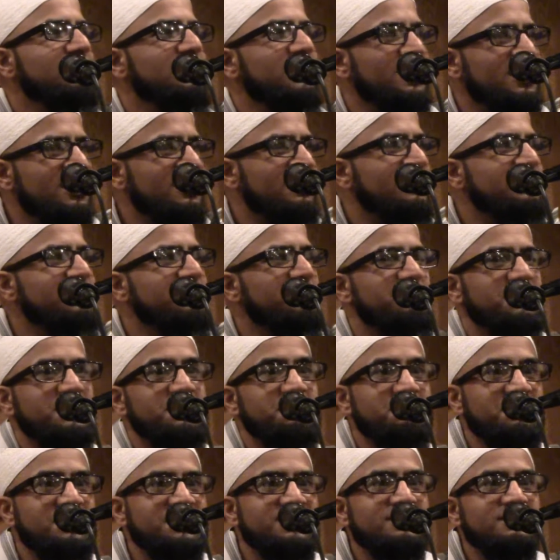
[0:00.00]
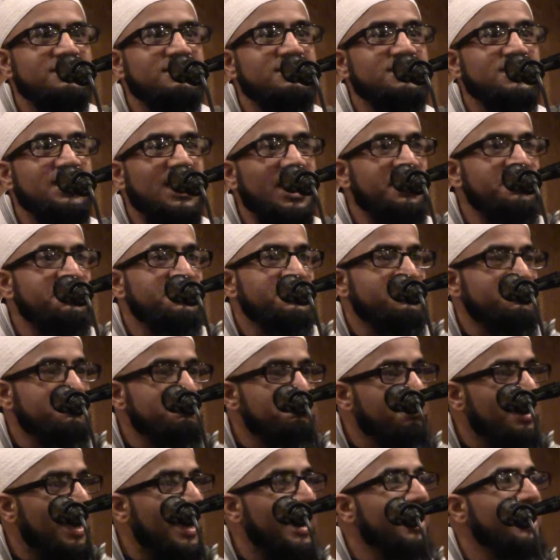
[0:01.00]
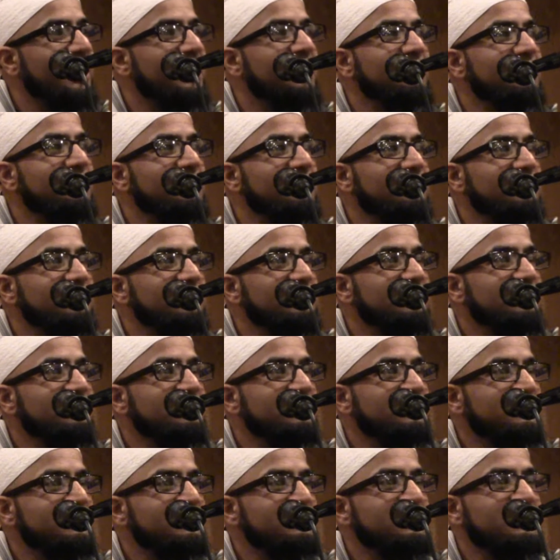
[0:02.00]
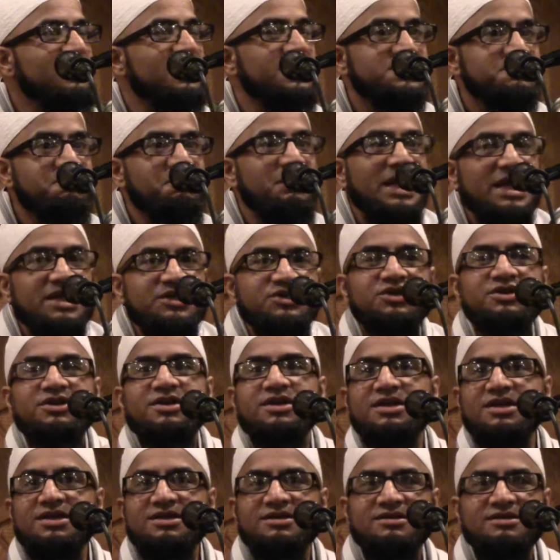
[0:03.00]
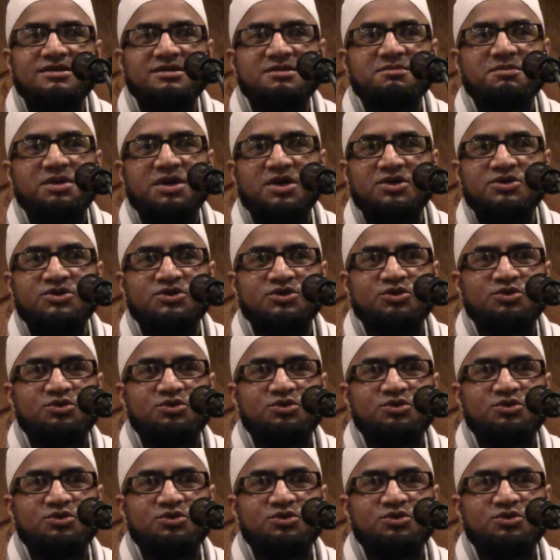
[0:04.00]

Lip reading: it hurt a bit, but that pain, there is pleasure in it, because